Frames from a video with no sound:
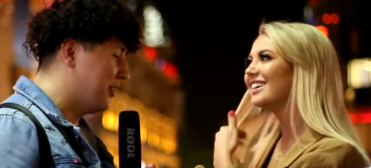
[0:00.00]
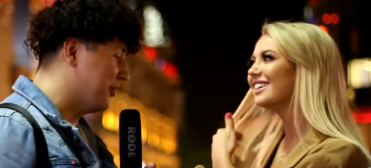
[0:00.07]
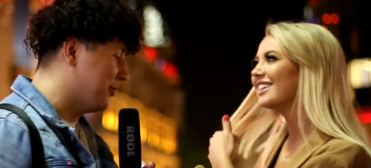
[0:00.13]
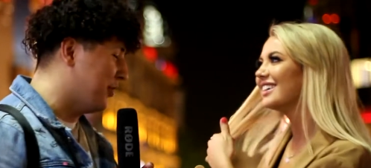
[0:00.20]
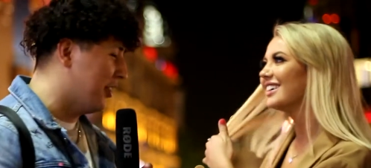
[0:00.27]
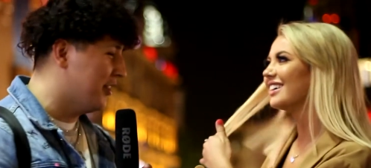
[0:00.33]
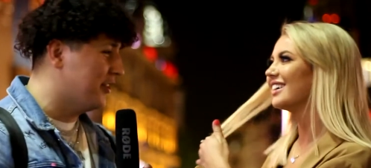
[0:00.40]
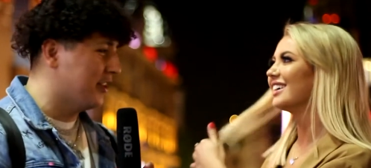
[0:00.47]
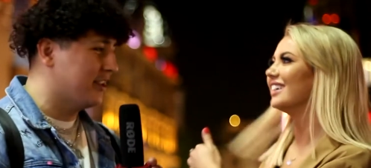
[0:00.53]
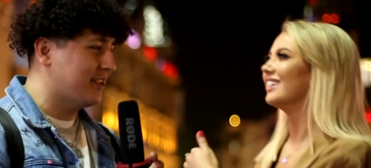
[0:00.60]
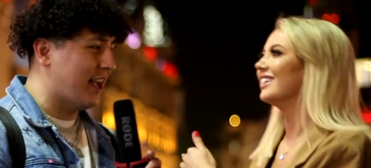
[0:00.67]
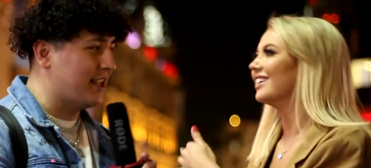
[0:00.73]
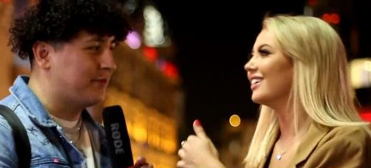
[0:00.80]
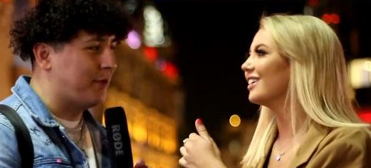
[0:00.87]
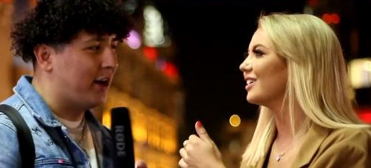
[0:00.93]
Speaker 1: as well. The
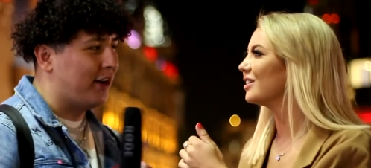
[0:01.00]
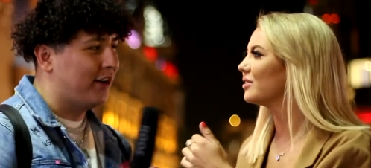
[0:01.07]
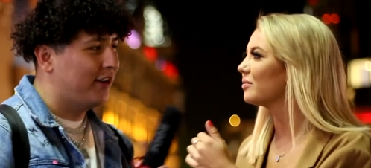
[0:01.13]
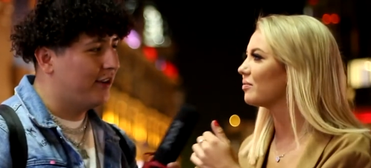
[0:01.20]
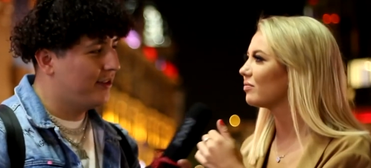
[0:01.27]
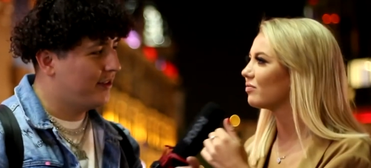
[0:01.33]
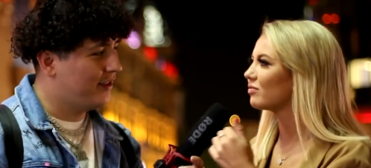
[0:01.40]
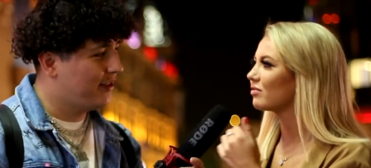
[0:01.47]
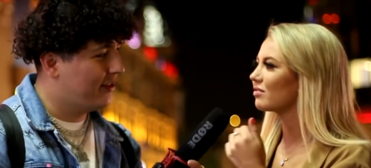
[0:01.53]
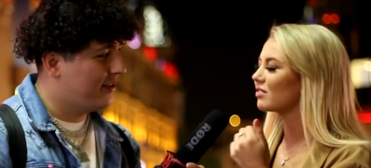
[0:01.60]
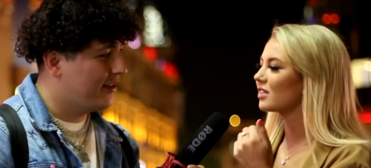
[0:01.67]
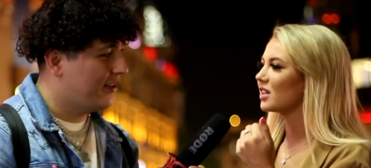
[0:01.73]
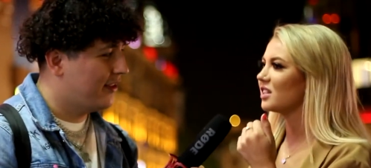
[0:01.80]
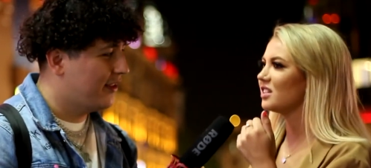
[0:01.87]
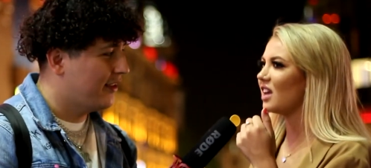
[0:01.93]
size now.
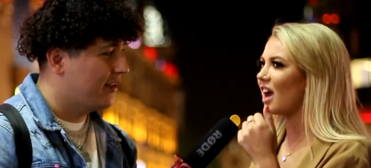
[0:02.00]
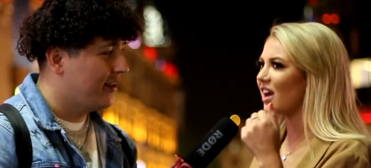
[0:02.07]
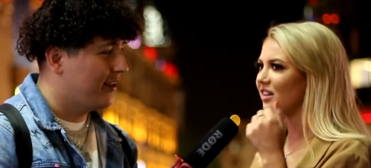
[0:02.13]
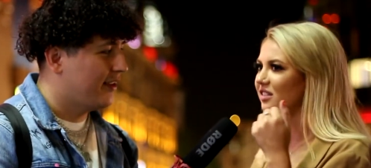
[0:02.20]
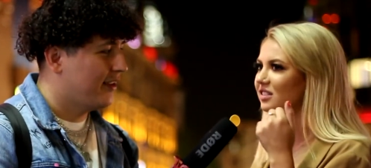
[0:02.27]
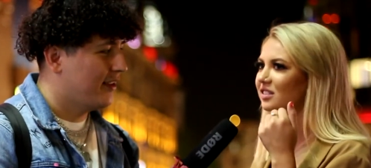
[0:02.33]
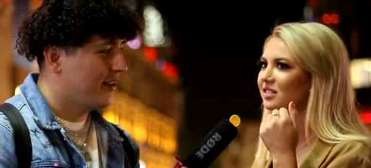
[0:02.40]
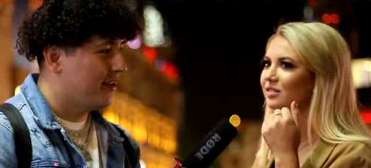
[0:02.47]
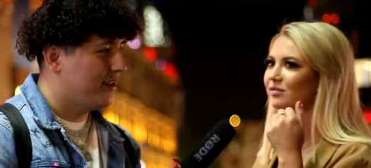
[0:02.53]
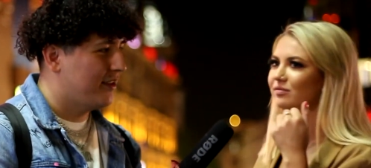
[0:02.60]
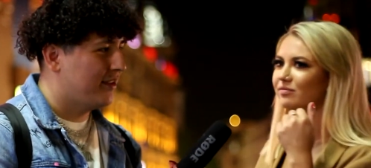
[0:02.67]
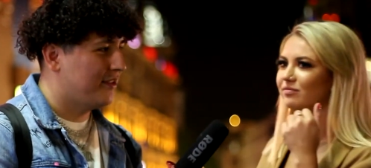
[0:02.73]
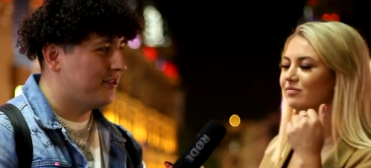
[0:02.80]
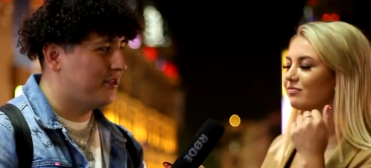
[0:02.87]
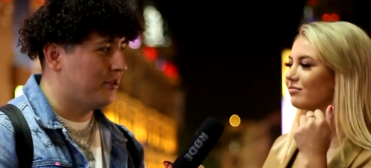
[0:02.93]
Yes.
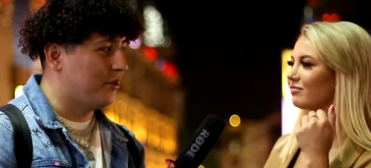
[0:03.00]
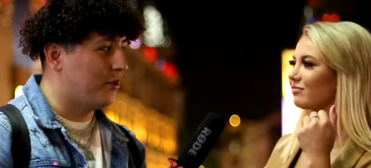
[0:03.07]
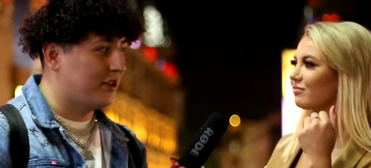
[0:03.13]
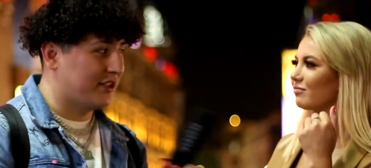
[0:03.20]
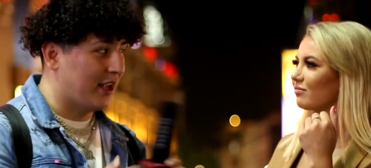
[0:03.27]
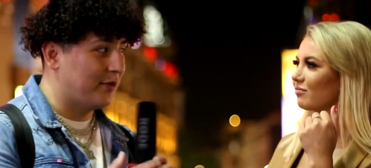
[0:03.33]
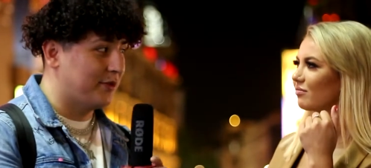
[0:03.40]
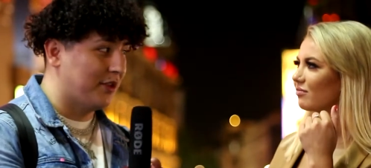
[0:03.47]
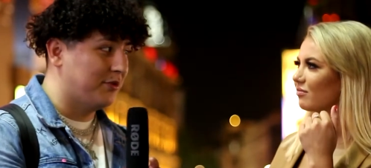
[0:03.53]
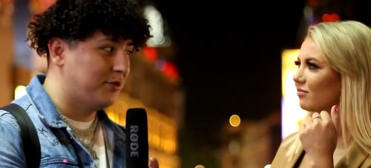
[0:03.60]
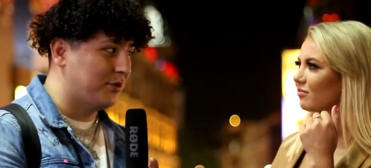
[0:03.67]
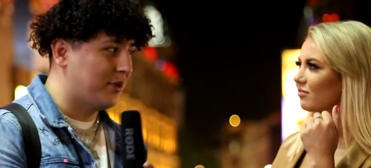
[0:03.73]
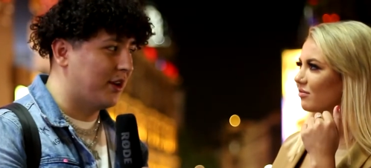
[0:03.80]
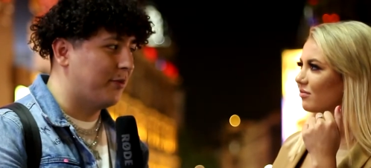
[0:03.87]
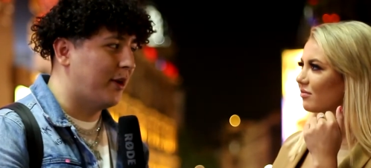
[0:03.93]
Do you know what size I'm
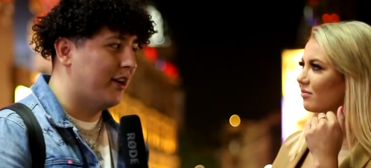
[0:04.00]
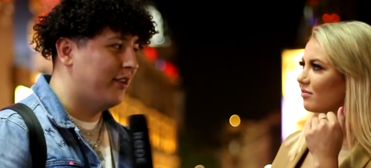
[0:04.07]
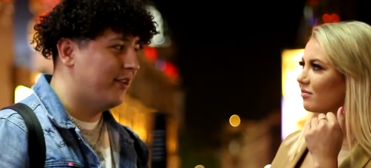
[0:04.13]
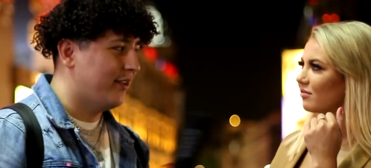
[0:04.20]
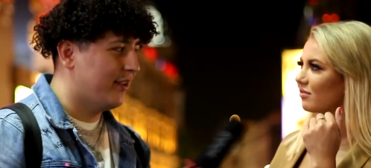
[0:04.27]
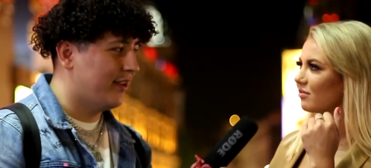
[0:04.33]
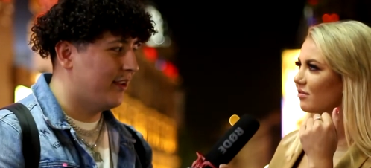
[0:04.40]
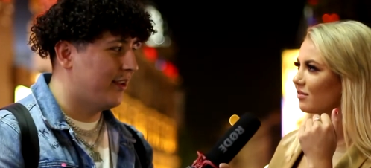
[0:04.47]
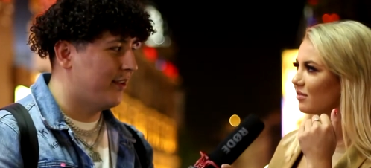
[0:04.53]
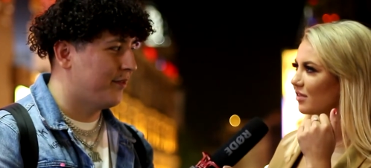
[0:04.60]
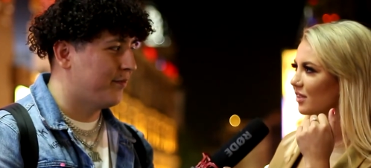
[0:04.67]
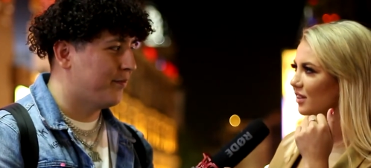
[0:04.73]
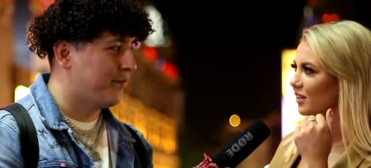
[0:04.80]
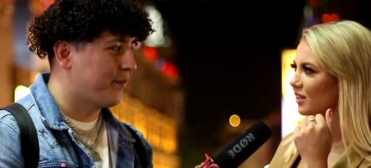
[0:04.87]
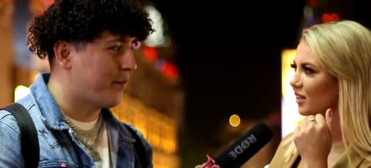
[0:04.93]
talking about?
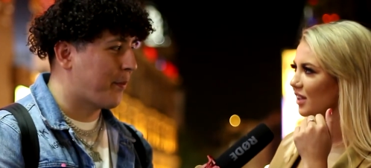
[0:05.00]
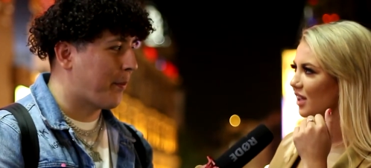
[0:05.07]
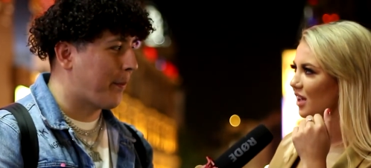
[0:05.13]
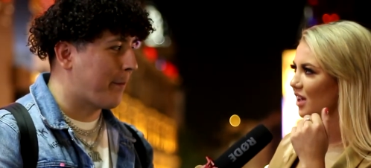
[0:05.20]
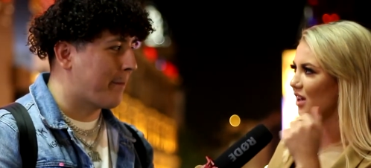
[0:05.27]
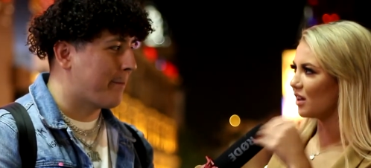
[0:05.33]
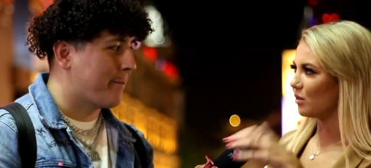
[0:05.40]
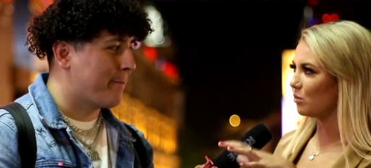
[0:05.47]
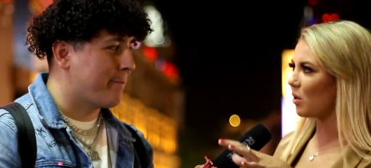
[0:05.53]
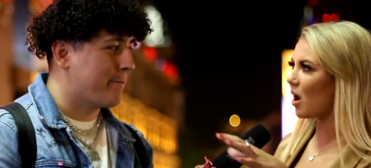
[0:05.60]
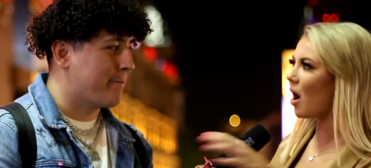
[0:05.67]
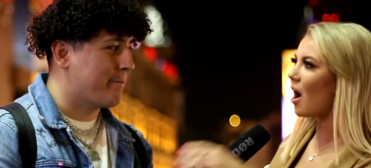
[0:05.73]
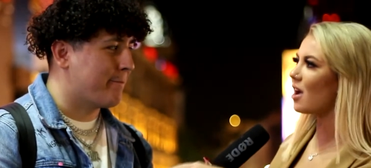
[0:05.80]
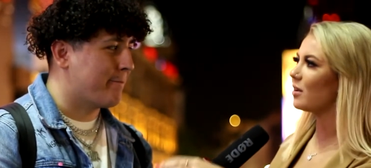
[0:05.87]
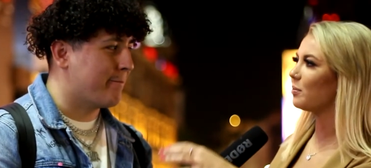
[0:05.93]
Well,
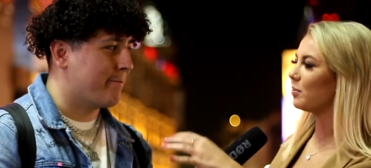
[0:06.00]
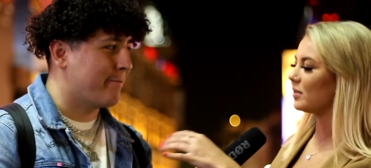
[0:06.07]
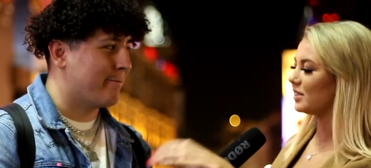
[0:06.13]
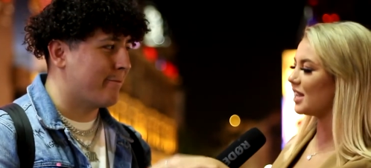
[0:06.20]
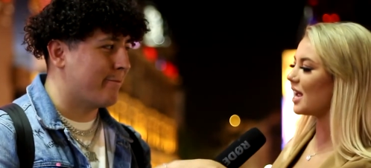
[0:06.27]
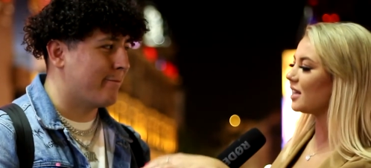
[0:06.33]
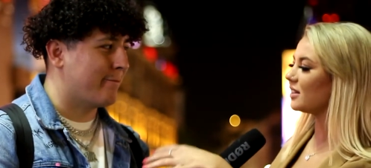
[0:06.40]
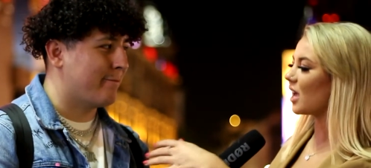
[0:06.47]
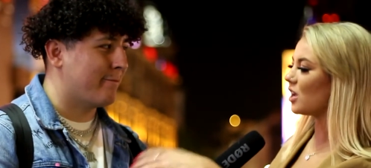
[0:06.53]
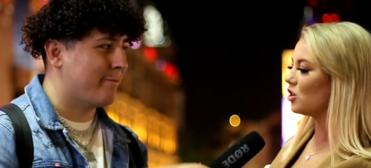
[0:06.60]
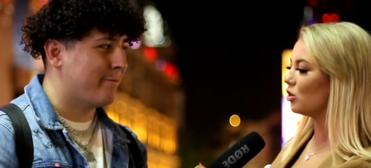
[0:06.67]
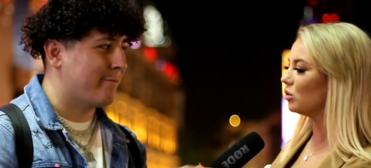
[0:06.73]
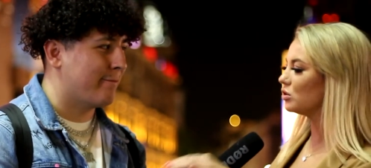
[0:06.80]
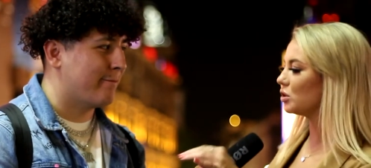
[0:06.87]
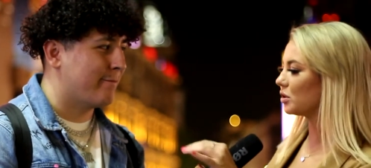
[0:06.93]
Speaker 2: I protect that
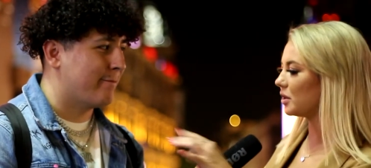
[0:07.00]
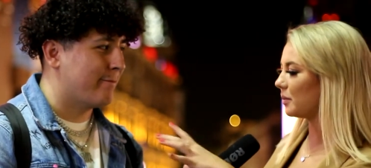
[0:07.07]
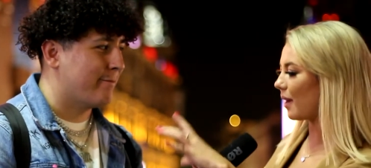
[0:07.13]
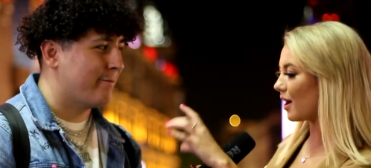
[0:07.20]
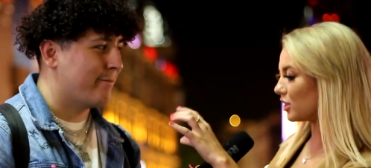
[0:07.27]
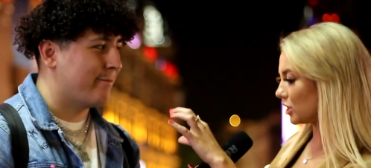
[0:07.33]
you're talking about